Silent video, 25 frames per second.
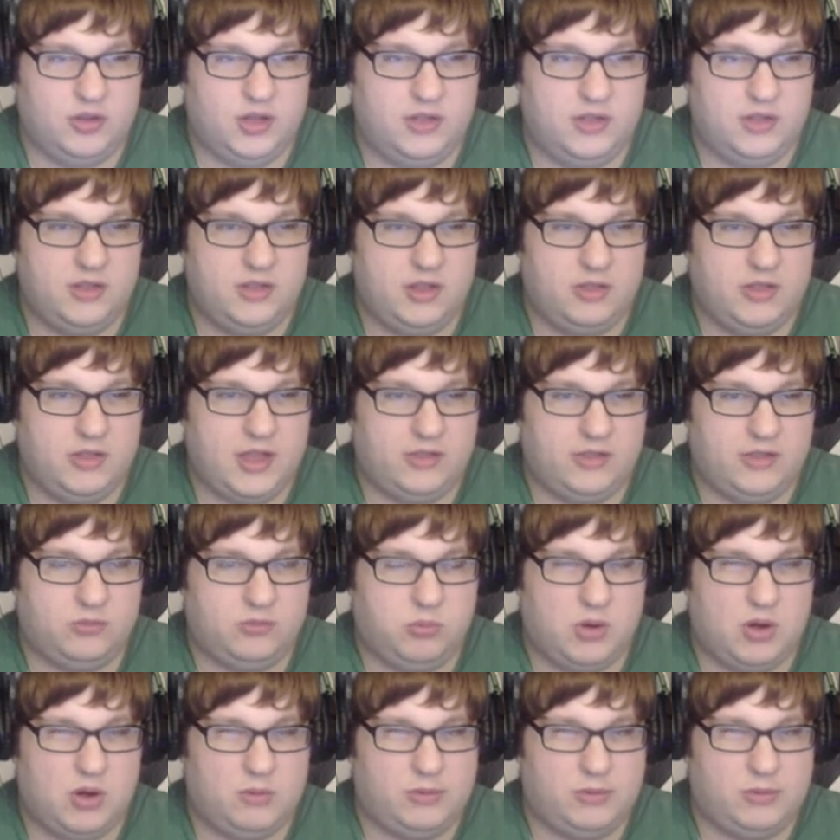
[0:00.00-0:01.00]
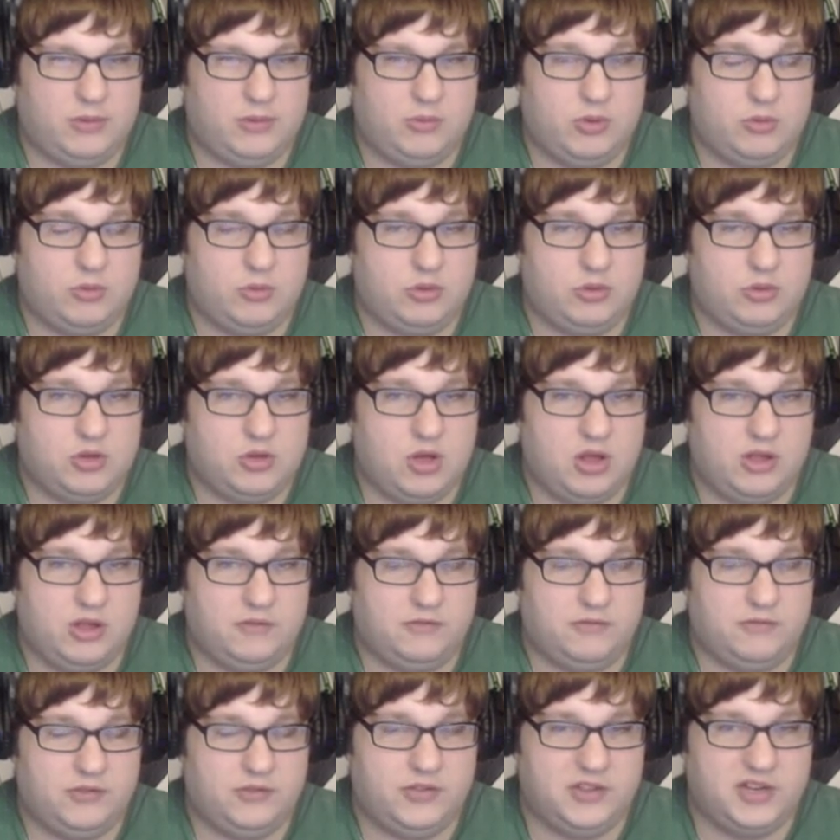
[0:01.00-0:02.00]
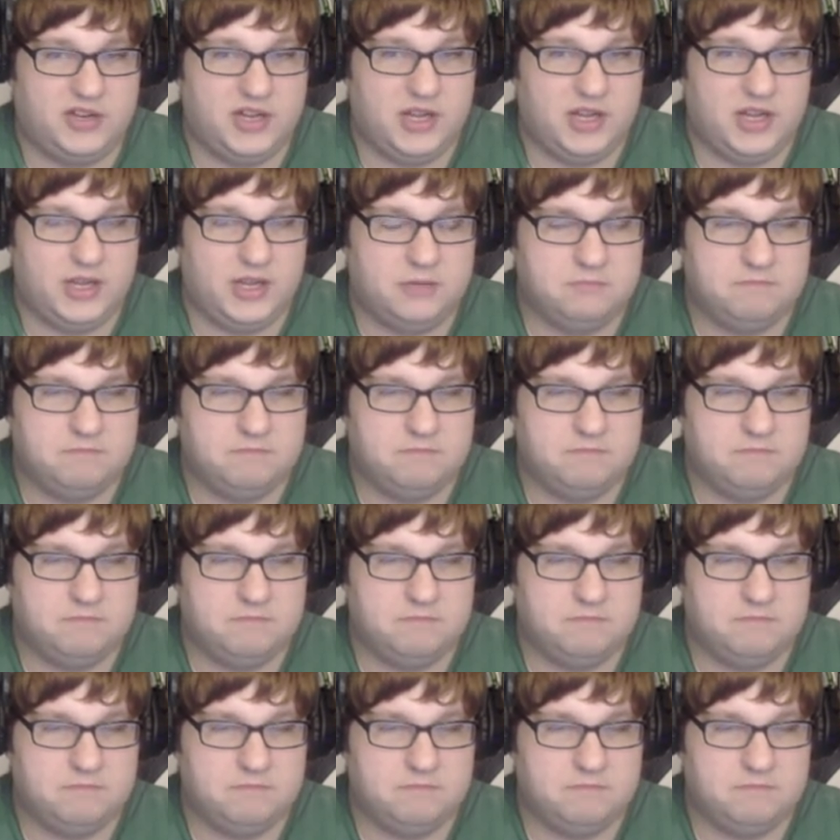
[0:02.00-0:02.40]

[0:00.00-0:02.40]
And then that's probably where we'll call it for the day.